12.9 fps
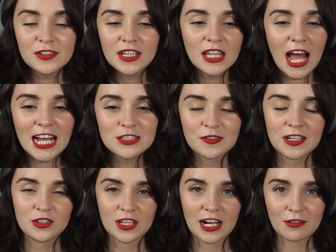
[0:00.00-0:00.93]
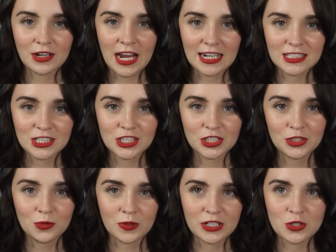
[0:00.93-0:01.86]
the last video that I reacted to,
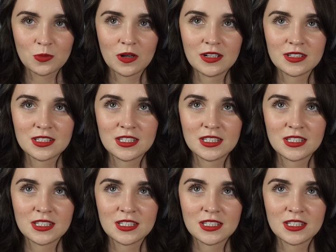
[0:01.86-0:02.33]
which was